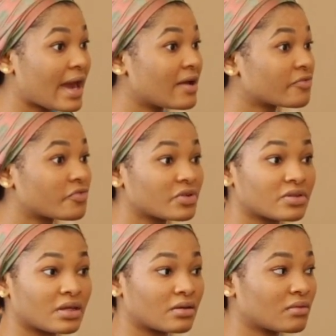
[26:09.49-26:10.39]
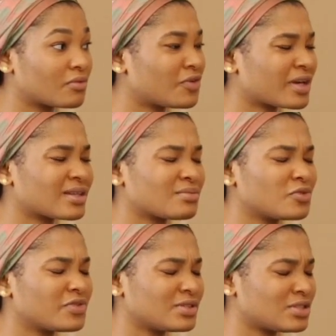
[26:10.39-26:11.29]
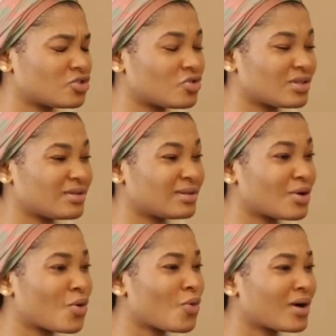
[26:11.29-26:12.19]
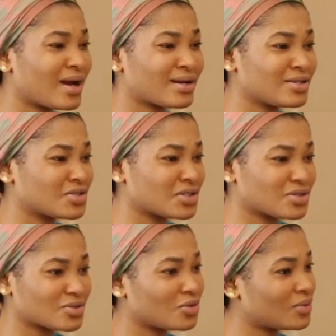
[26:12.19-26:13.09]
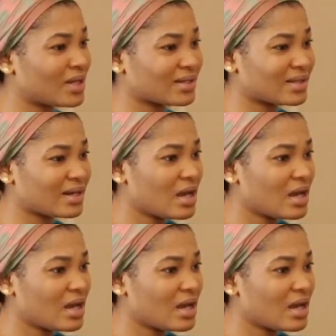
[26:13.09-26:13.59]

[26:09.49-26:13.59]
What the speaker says: Everything. Forget the movie industry. The whole Ghana is just slow like that.